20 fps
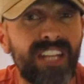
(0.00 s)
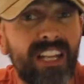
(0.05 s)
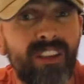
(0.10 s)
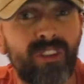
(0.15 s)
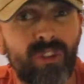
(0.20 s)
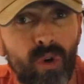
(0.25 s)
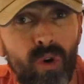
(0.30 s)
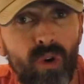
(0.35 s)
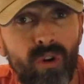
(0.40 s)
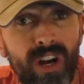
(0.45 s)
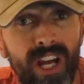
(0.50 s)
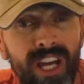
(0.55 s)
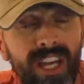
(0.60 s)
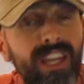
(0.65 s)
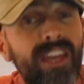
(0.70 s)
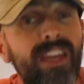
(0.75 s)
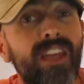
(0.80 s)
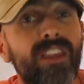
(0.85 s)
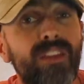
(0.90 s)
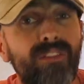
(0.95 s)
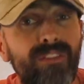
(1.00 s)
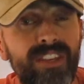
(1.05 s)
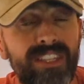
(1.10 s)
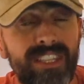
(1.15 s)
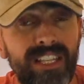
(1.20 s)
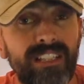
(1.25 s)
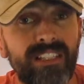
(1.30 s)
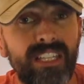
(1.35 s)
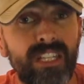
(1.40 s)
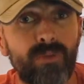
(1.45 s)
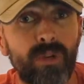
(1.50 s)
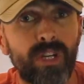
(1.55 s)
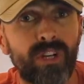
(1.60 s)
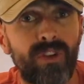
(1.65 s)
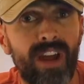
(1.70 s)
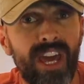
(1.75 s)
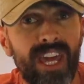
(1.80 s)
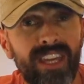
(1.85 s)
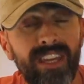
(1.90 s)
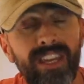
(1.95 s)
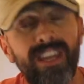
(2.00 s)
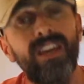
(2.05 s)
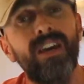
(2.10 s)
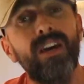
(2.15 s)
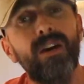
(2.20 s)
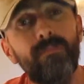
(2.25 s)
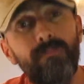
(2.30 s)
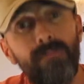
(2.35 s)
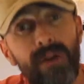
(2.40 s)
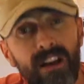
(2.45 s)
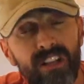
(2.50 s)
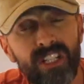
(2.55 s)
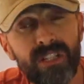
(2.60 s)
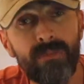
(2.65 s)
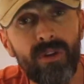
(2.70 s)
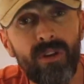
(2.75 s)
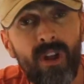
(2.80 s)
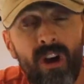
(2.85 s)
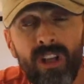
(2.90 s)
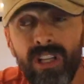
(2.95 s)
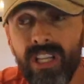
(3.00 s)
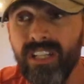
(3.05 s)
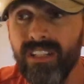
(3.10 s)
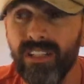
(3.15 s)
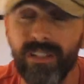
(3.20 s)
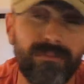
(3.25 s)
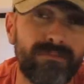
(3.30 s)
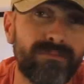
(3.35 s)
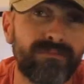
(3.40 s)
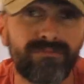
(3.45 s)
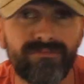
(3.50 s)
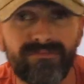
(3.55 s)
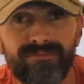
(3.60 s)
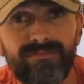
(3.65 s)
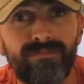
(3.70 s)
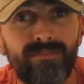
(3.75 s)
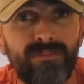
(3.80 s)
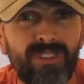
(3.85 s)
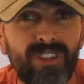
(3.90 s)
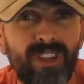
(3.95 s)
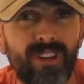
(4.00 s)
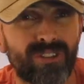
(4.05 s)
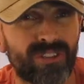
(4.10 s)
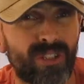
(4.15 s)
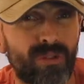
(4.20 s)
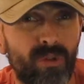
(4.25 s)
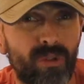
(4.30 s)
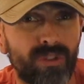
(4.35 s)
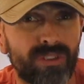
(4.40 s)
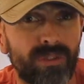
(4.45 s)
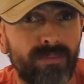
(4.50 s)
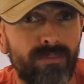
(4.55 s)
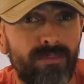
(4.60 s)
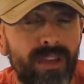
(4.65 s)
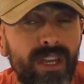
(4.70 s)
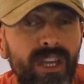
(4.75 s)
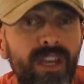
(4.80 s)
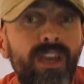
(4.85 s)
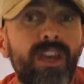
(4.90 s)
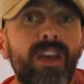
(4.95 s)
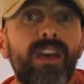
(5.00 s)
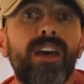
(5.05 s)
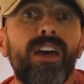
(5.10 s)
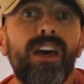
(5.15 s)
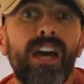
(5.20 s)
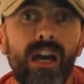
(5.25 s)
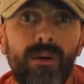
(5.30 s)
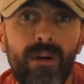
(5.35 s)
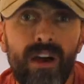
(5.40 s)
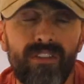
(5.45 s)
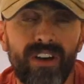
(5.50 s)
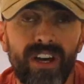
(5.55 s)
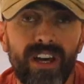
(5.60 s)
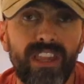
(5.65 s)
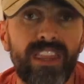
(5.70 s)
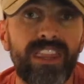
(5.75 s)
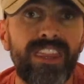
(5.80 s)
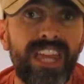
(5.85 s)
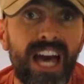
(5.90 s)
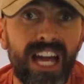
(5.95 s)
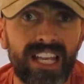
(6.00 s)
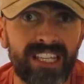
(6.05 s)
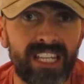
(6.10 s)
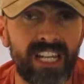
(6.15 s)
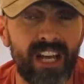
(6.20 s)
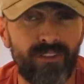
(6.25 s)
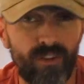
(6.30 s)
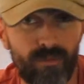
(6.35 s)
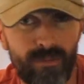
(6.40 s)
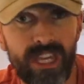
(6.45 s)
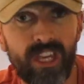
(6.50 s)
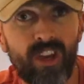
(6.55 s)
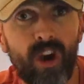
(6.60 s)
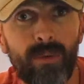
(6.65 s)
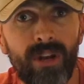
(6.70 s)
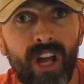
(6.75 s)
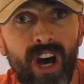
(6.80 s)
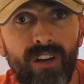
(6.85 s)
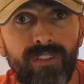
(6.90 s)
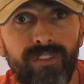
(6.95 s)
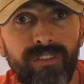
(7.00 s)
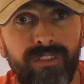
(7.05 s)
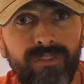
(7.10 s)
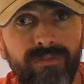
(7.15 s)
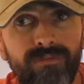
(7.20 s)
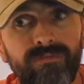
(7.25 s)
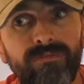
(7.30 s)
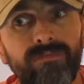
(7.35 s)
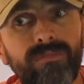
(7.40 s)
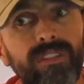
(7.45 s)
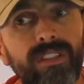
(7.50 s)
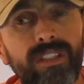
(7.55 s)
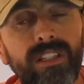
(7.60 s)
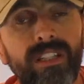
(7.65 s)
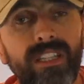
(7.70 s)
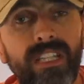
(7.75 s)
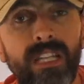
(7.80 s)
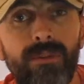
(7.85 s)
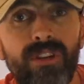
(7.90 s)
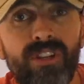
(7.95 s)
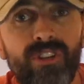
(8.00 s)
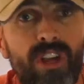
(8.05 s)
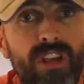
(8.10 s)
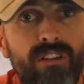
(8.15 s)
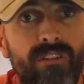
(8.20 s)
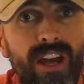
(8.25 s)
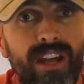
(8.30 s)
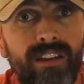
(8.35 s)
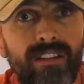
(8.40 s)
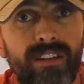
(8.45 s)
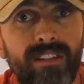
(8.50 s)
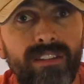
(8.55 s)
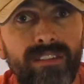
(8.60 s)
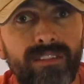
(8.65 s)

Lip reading: Andorra, the facilities were great. Belgium and Holland, not so awesome. However, that's enough of me gobbing off. Let me show you around.